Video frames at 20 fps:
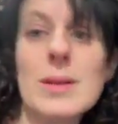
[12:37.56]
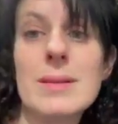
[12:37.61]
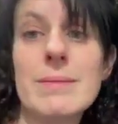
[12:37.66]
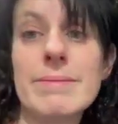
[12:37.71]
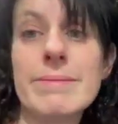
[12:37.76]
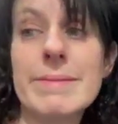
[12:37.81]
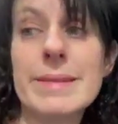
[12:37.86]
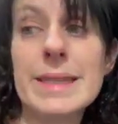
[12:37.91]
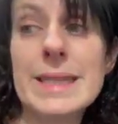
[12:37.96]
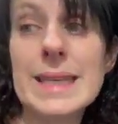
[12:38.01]
to
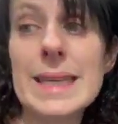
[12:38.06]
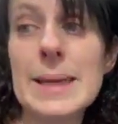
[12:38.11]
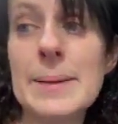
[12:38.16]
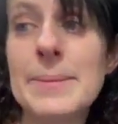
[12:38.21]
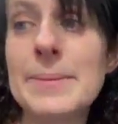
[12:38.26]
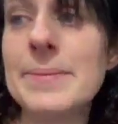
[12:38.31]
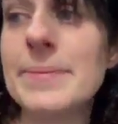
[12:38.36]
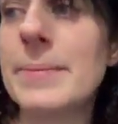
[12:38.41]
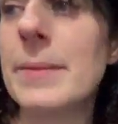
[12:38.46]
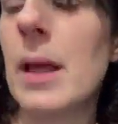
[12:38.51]
see.
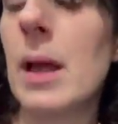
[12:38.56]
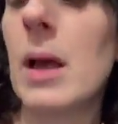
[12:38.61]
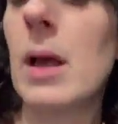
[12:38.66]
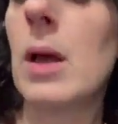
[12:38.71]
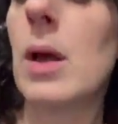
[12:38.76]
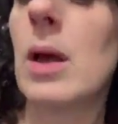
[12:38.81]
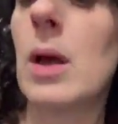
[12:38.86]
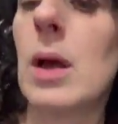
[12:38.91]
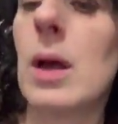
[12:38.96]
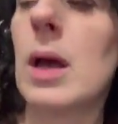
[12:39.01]

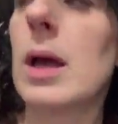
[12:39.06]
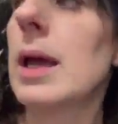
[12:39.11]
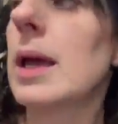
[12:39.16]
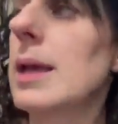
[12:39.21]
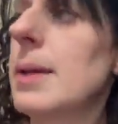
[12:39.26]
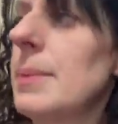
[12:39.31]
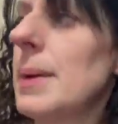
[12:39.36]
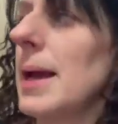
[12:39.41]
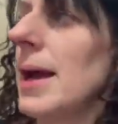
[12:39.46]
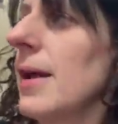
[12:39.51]
He
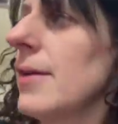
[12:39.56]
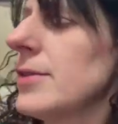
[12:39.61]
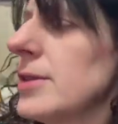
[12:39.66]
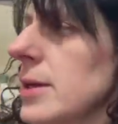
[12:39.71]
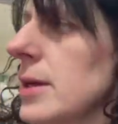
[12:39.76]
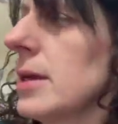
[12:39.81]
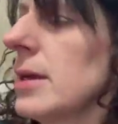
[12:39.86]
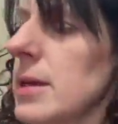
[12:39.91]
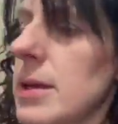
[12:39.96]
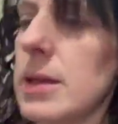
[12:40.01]
might have
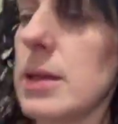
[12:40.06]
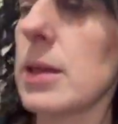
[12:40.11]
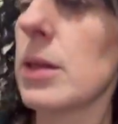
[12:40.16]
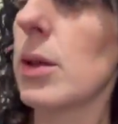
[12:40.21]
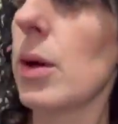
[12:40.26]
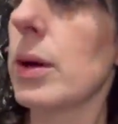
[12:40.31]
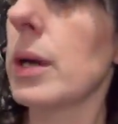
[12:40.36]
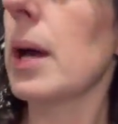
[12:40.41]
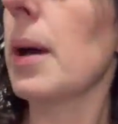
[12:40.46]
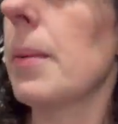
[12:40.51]
to
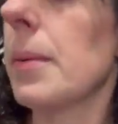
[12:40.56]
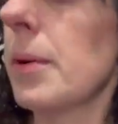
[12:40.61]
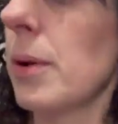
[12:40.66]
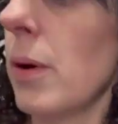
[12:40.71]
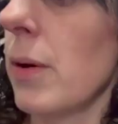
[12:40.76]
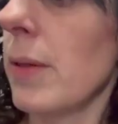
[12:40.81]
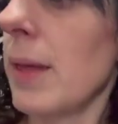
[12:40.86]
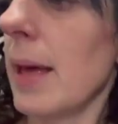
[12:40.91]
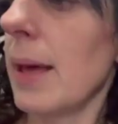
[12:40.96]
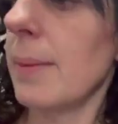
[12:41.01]
lock up and
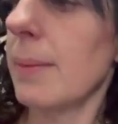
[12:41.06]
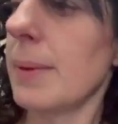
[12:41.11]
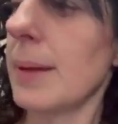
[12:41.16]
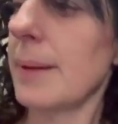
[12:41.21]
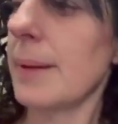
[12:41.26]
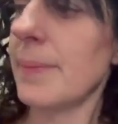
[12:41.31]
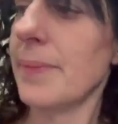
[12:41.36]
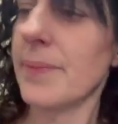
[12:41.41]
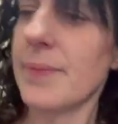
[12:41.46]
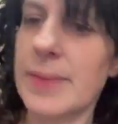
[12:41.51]
all that, but
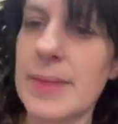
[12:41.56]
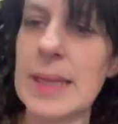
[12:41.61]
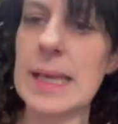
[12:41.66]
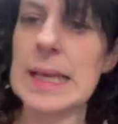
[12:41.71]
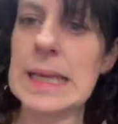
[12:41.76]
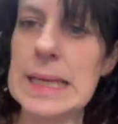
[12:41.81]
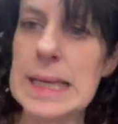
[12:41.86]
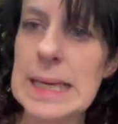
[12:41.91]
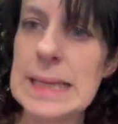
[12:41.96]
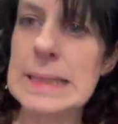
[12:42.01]

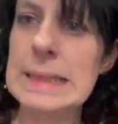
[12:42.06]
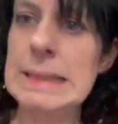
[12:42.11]
yeah.